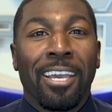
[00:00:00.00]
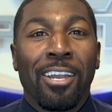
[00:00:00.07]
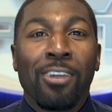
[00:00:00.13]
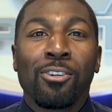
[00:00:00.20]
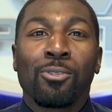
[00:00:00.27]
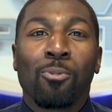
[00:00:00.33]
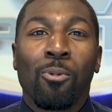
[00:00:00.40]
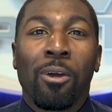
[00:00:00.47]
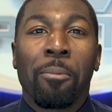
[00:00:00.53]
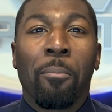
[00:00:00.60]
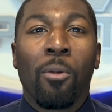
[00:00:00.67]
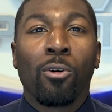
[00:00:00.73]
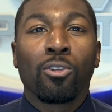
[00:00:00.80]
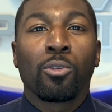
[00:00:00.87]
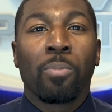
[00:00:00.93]
Here's what
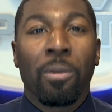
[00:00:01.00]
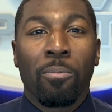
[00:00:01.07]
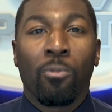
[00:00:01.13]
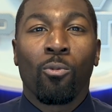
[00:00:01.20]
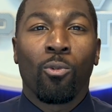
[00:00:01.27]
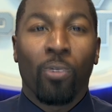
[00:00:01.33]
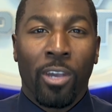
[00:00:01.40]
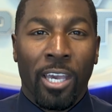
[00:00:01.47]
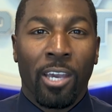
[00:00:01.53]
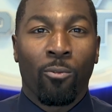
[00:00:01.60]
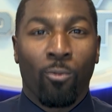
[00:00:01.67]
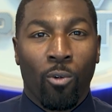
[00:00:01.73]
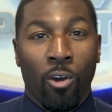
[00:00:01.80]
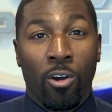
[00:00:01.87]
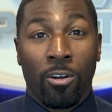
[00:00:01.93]
most people will get
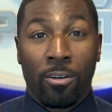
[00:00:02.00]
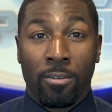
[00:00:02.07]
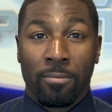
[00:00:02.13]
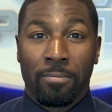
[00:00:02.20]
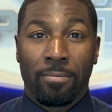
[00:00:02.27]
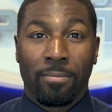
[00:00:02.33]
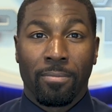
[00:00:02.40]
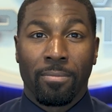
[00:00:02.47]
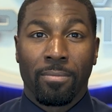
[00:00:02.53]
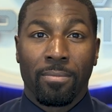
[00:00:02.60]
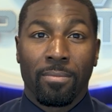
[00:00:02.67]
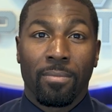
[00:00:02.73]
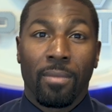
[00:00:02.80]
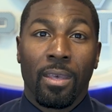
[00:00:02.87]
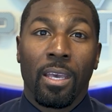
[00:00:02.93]
wrong.
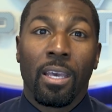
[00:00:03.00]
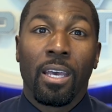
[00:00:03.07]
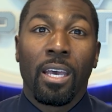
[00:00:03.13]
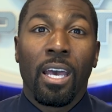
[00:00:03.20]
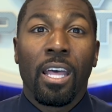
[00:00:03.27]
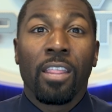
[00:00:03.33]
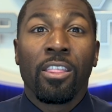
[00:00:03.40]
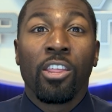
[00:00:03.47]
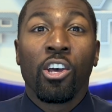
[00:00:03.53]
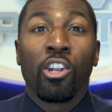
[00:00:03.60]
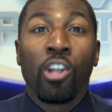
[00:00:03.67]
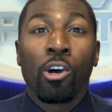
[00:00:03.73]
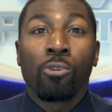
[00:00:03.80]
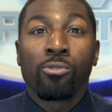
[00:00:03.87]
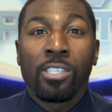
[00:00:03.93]
The
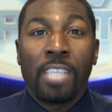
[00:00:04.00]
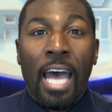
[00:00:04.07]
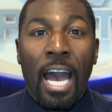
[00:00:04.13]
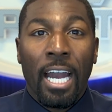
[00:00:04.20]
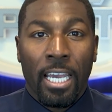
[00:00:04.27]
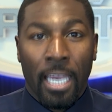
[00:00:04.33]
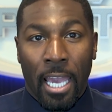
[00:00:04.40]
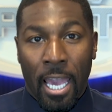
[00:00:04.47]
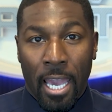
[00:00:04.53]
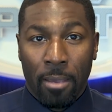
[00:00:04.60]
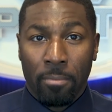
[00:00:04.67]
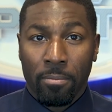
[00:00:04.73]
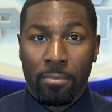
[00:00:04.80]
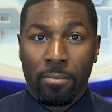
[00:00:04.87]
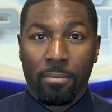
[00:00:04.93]
no sock game.
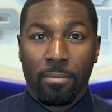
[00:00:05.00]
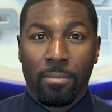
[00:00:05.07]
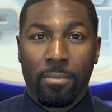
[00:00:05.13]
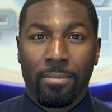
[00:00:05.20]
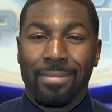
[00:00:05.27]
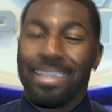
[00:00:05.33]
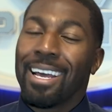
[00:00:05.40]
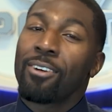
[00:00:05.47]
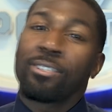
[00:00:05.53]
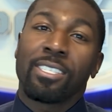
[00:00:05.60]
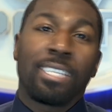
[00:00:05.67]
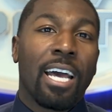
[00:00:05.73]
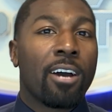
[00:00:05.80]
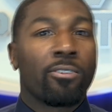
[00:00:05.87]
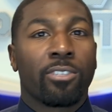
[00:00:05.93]
Now, it
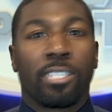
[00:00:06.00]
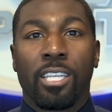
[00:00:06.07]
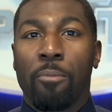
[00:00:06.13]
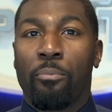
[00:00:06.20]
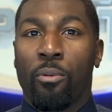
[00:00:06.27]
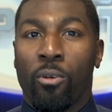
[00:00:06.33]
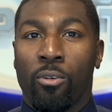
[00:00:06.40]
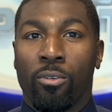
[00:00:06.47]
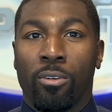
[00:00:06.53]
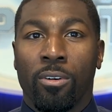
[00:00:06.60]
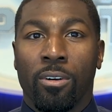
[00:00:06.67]
sounds simple,